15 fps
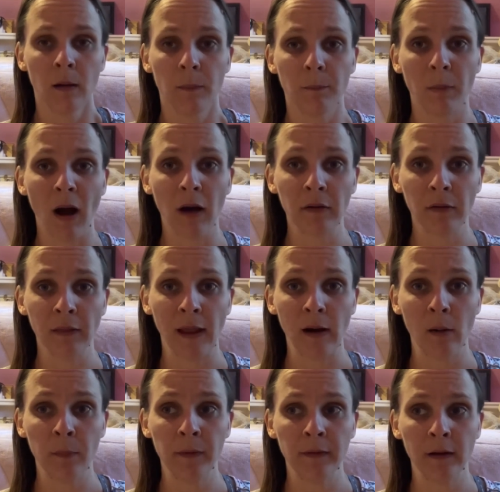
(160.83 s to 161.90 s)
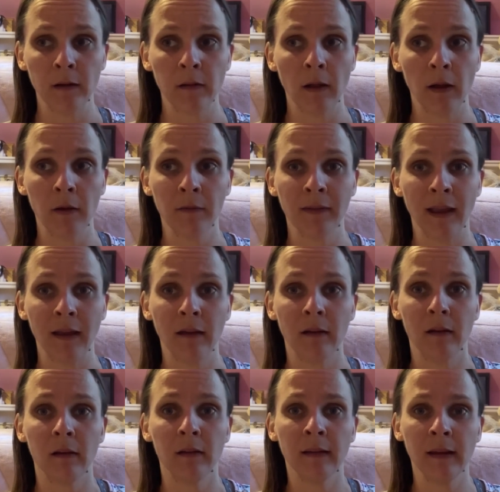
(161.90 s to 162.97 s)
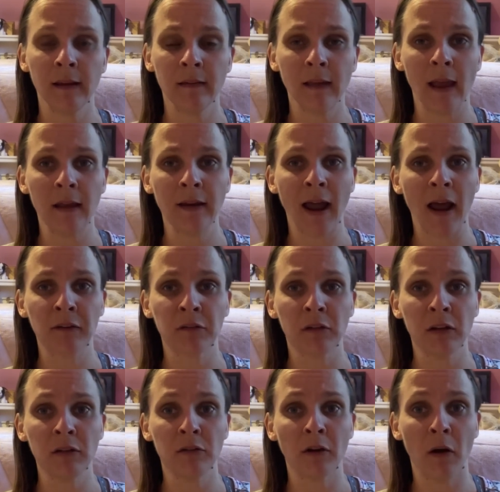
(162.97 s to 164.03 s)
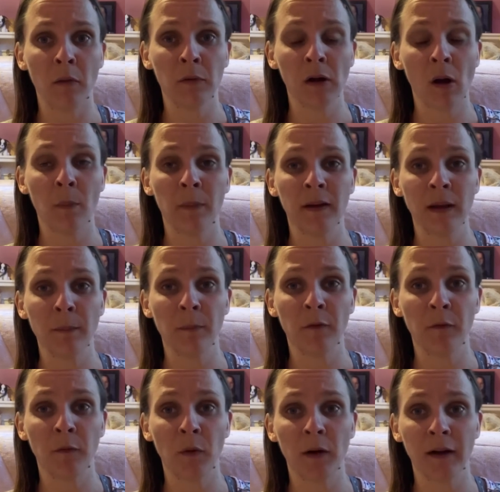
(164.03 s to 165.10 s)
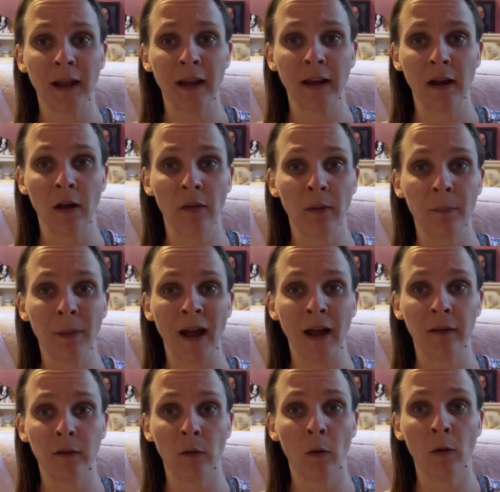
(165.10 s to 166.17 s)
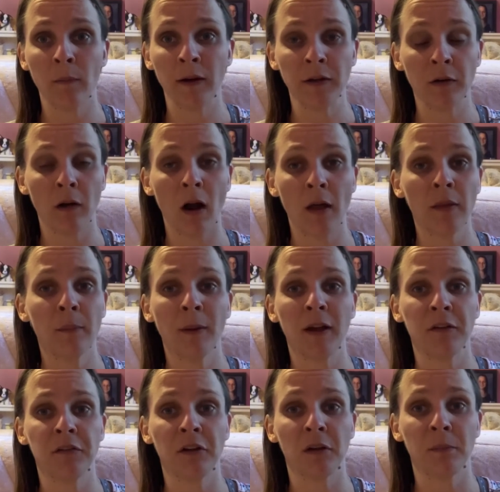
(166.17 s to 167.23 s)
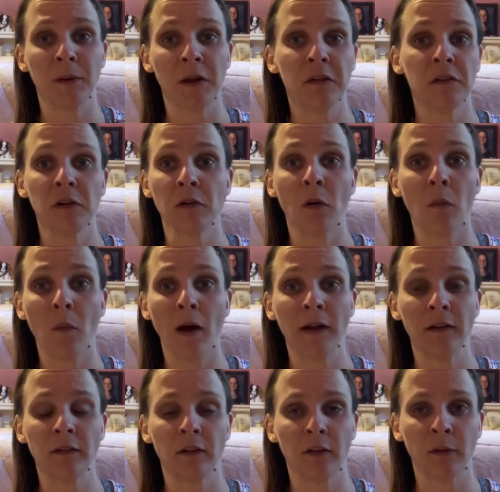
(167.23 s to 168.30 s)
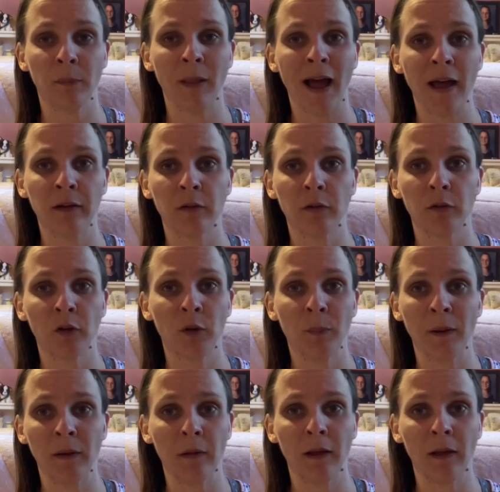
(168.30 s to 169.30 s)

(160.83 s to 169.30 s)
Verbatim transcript: bottle that opens and closes and actually don't open it before getting on the bus or when you're on the bus just because you don't want it to splatter or spill